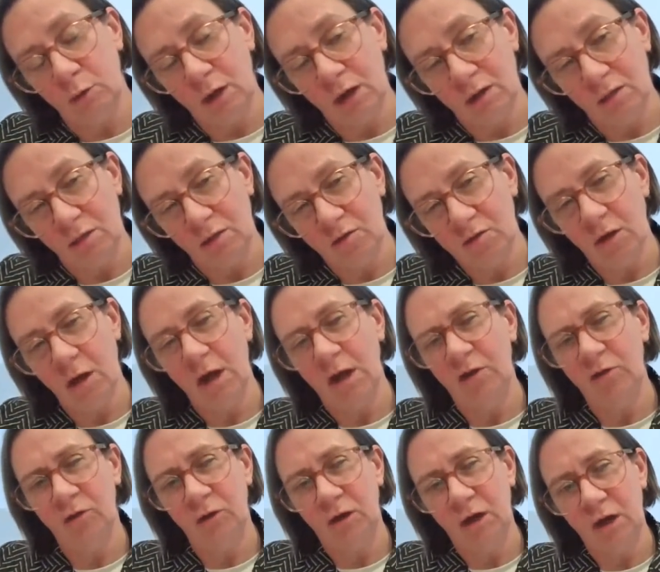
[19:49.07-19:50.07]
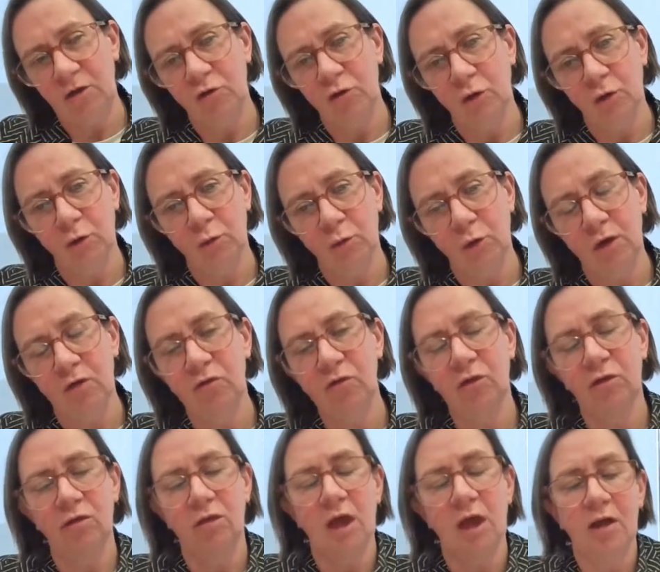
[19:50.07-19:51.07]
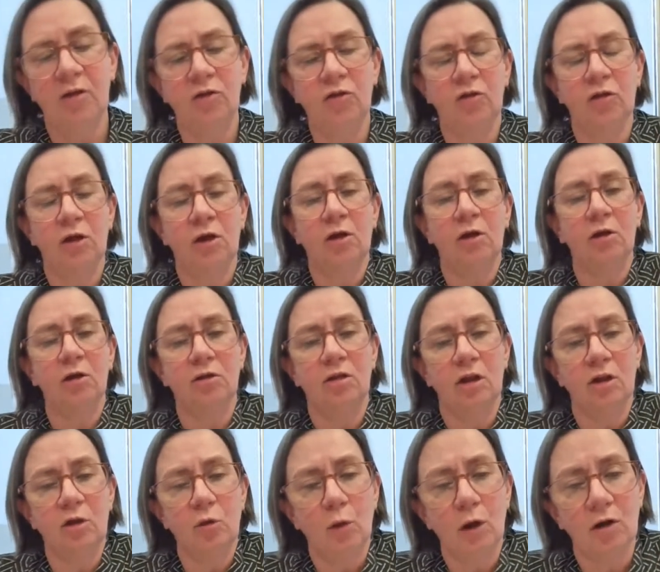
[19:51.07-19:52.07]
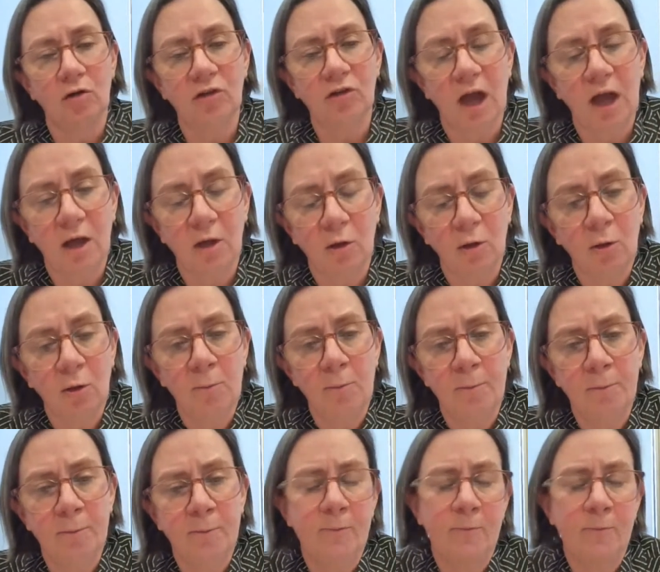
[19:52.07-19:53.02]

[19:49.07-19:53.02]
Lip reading: kind of the size and nature of the risk that you want to tackle.